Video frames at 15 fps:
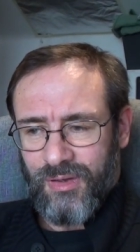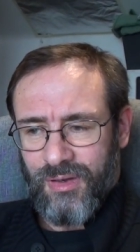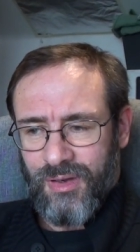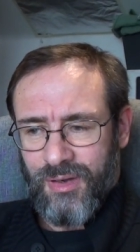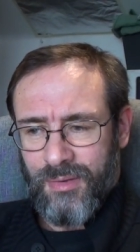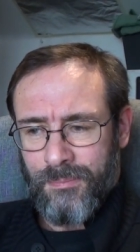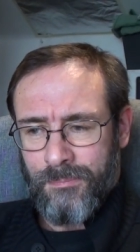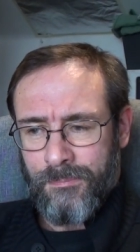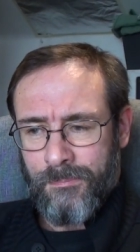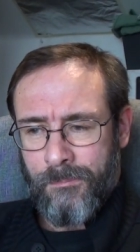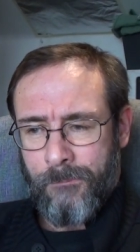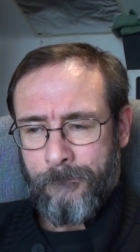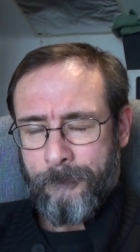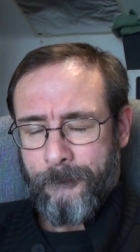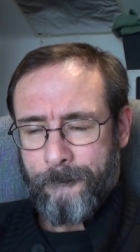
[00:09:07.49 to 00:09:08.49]

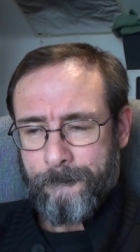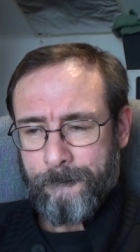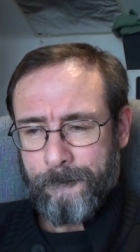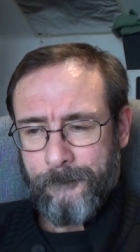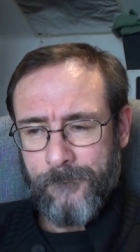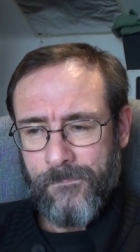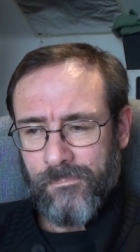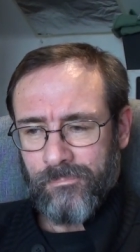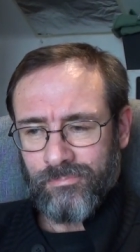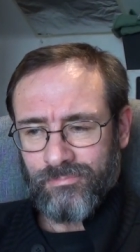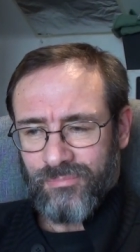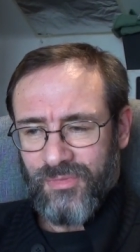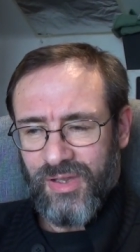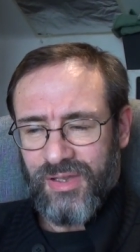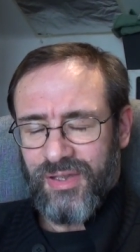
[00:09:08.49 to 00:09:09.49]

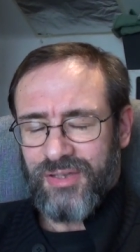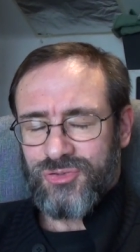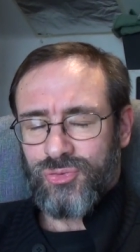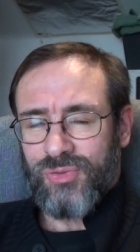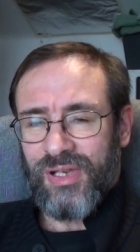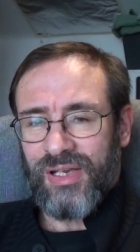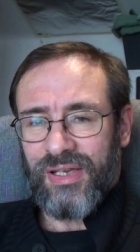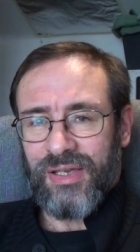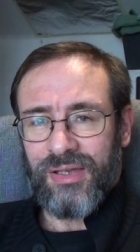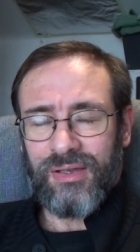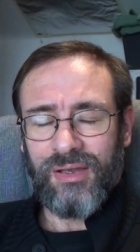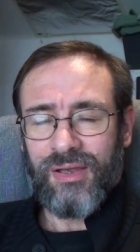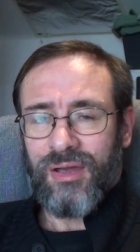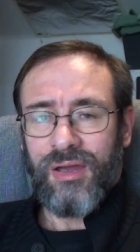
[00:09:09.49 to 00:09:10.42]
It is really,